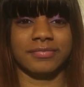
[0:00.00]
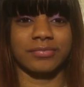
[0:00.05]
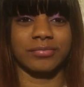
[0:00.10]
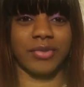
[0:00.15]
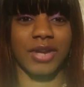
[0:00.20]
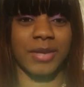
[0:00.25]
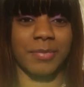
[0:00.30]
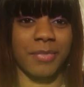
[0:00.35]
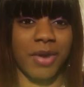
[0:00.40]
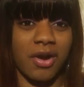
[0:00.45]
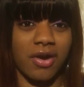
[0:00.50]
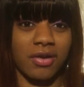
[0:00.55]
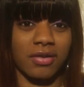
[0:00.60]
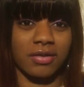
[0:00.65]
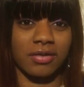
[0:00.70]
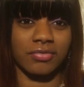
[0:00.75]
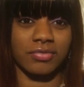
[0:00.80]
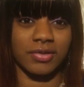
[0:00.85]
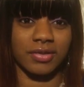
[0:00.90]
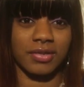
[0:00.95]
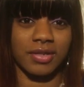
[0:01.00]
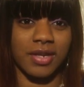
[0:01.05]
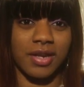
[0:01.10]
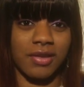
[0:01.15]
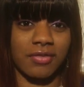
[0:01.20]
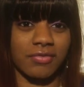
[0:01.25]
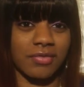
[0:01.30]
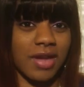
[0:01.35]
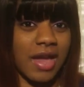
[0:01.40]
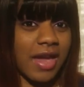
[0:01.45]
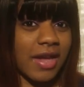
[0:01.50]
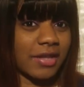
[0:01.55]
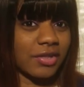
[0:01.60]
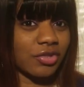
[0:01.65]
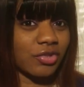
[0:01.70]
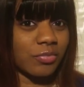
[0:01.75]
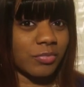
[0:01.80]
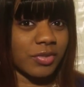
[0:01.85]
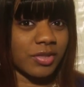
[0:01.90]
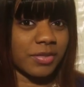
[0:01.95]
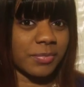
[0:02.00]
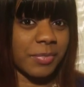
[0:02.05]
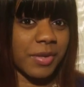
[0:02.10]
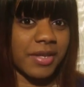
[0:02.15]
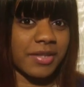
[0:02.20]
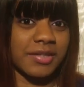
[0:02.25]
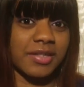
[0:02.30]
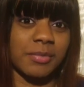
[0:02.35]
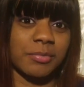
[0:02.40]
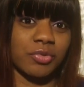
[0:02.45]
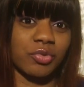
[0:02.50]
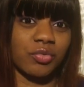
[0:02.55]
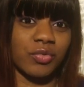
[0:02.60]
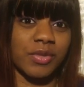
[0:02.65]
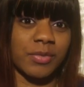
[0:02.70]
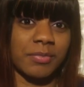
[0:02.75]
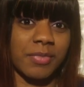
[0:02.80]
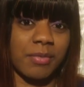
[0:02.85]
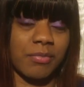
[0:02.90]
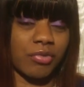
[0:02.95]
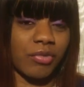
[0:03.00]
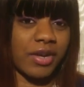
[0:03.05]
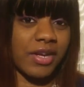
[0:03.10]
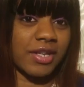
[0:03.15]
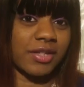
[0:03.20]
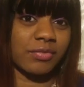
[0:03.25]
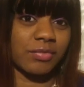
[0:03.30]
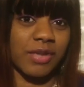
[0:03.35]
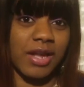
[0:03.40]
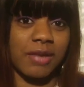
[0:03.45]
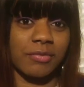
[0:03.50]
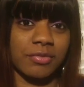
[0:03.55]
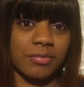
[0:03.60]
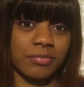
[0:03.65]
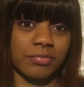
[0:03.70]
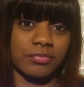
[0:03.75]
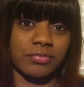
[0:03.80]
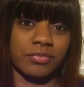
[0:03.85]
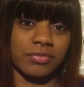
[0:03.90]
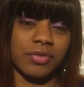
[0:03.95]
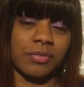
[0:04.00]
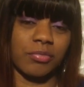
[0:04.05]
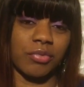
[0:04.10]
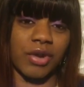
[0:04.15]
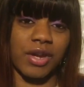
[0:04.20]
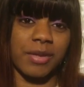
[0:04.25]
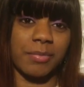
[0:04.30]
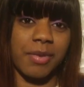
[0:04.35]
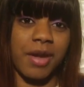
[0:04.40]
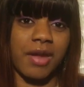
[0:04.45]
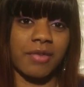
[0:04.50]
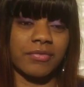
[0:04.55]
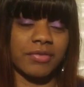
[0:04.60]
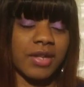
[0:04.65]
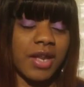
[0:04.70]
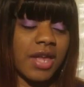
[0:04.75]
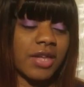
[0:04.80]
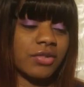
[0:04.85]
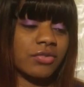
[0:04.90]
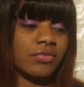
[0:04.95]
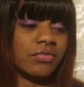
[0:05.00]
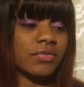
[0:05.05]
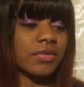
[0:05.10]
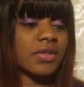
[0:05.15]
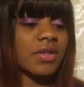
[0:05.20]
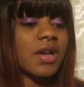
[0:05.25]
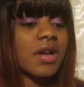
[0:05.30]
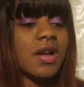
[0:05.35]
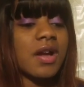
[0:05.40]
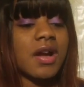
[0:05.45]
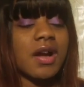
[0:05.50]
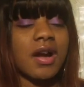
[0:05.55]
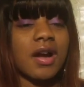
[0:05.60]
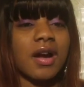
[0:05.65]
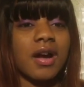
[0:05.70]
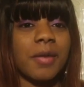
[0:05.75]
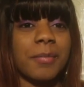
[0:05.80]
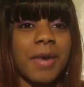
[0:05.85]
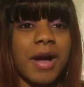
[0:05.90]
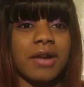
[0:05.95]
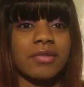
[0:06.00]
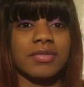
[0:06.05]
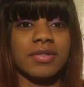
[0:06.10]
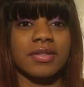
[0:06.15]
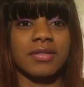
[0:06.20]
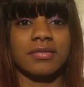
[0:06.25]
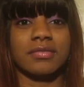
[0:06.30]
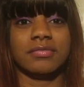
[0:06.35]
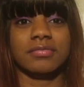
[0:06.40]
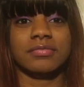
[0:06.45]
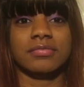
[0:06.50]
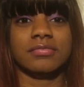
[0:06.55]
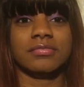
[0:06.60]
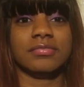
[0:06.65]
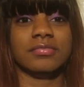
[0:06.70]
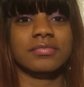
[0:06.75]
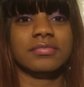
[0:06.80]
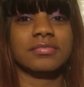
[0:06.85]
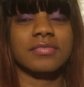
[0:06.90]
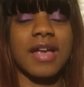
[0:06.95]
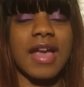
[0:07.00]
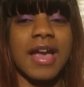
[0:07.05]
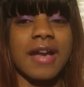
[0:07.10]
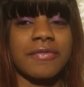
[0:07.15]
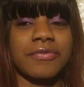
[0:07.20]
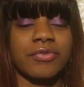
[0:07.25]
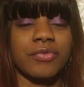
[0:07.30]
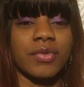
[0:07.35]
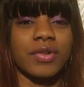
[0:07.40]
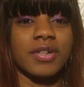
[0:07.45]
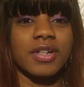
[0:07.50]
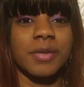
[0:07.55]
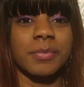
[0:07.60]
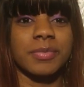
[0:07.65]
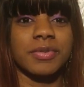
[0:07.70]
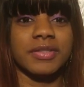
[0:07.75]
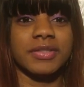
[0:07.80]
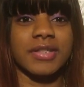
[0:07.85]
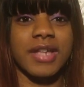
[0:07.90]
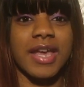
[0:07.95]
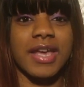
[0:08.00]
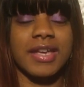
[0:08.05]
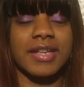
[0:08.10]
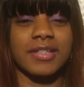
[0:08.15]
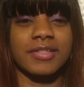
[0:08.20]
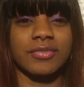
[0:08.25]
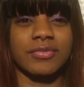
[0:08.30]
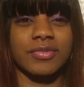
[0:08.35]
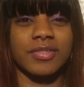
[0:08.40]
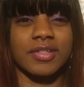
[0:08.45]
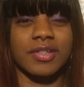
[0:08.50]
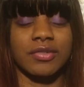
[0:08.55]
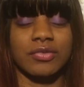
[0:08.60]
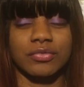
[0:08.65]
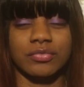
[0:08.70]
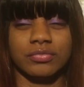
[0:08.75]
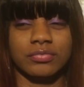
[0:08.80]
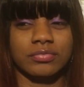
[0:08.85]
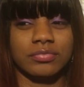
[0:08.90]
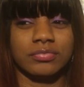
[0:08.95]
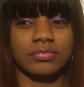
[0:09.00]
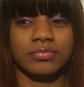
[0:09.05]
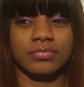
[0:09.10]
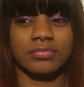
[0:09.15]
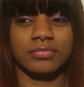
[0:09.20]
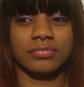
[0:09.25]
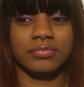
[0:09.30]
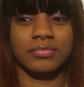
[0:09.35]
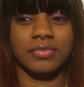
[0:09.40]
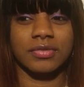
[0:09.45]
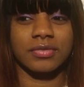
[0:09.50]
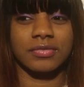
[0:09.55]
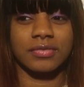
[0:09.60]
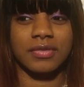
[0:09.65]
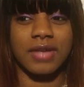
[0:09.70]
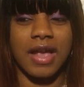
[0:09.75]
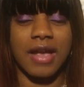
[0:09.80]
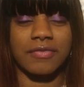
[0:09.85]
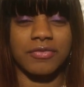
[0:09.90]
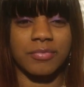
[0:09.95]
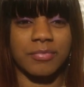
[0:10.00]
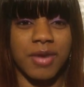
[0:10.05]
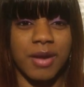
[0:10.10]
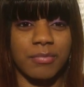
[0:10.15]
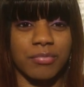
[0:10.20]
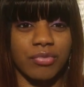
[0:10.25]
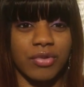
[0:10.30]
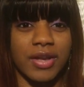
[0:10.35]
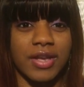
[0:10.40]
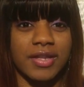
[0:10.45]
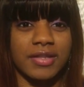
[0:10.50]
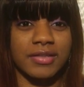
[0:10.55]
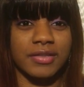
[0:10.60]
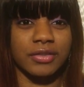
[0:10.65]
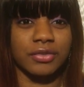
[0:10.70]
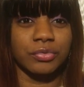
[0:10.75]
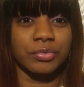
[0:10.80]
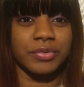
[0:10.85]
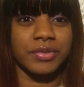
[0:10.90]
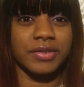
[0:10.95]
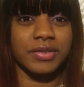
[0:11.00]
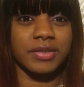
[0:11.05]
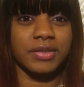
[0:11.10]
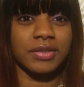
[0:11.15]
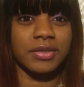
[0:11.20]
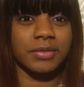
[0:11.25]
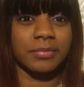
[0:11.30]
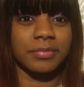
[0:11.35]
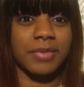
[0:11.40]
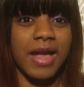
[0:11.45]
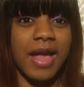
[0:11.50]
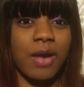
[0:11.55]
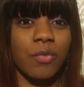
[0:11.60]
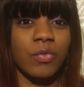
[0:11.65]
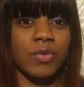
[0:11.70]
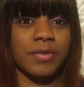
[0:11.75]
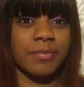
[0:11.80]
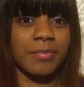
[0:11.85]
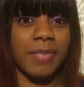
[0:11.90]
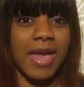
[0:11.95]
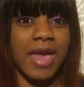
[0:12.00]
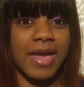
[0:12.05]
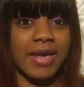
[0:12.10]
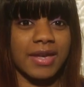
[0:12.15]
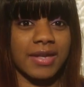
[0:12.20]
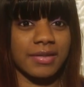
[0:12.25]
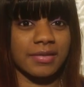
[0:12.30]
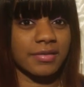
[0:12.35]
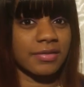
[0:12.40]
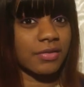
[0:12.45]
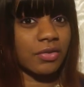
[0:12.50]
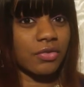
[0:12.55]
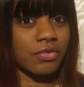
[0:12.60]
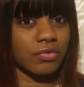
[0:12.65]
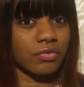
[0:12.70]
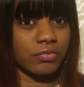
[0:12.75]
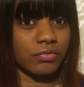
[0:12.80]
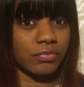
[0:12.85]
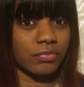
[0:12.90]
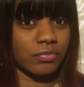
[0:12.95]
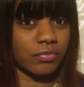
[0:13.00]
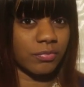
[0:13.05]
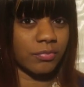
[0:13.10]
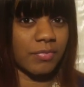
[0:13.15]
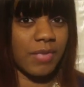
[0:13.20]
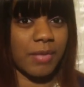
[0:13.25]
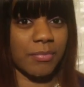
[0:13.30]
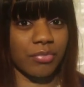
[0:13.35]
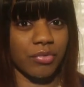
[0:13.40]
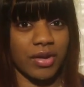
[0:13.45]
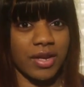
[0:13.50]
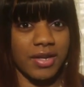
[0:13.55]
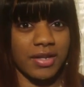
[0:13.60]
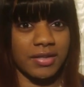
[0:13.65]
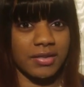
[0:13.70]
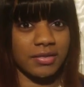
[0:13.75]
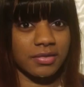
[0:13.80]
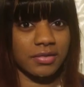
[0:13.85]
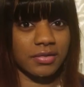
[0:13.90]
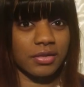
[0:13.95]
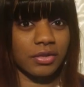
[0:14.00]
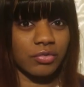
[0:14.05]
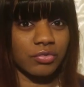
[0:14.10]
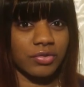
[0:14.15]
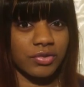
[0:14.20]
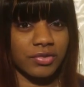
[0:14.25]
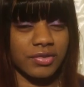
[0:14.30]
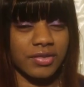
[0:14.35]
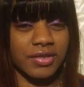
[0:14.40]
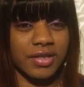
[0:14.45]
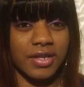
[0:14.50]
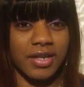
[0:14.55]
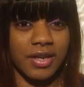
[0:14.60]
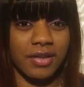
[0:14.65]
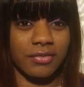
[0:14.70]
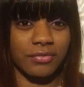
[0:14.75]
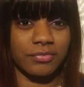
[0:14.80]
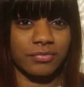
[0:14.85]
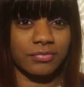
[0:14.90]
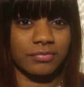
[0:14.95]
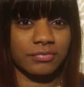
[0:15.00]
Braid my hair closer together. I had too much space in between my braids when the braid pattern that I use. Also, after a couple of days or so, after my braids loosened up, I went back and sewed my braids closer together